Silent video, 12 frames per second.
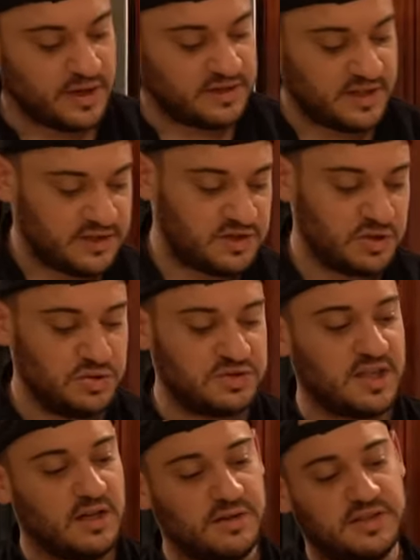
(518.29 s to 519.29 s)
take two
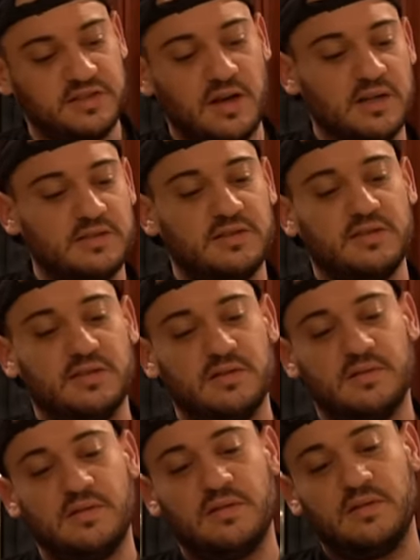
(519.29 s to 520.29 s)
celery stalks.
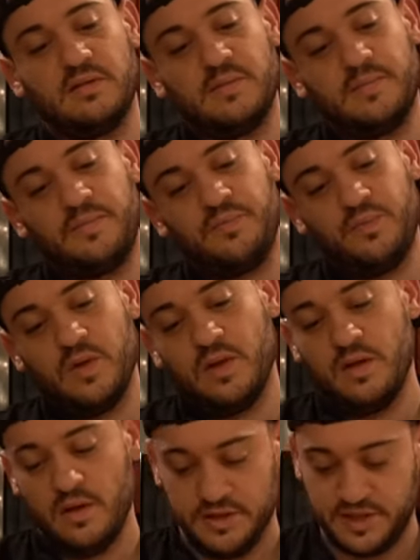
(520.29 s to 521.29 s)

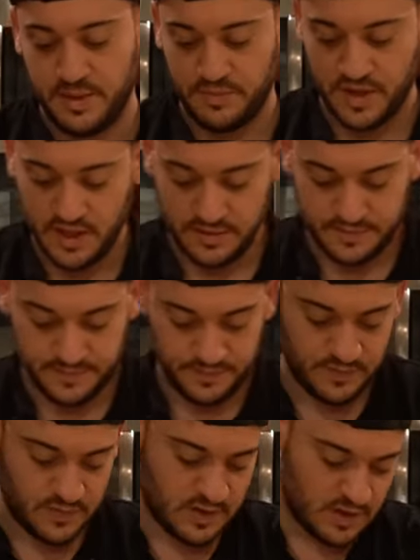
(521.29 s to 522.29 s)
Same thing.
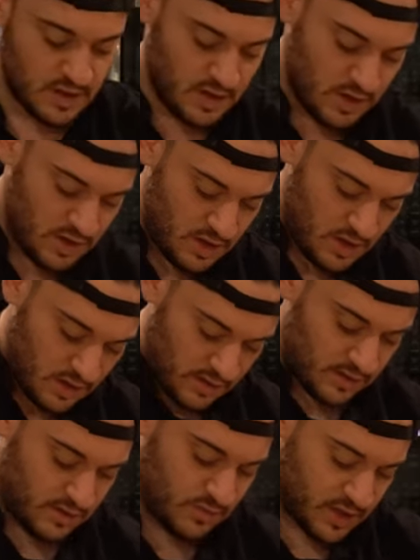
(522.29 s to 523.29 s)

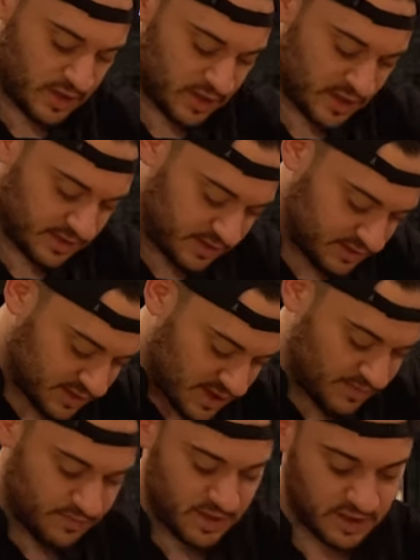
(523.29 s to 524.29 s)
We're gonna cut these
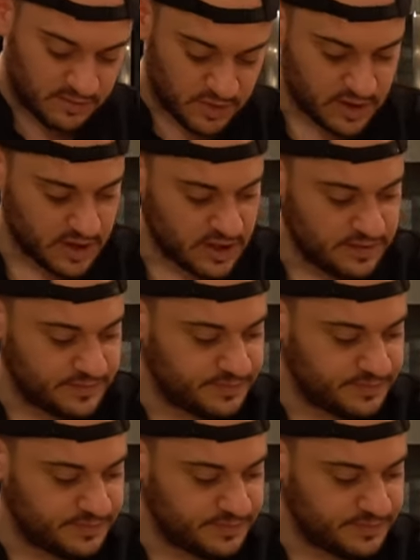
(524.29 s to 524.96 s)
up, make them look good.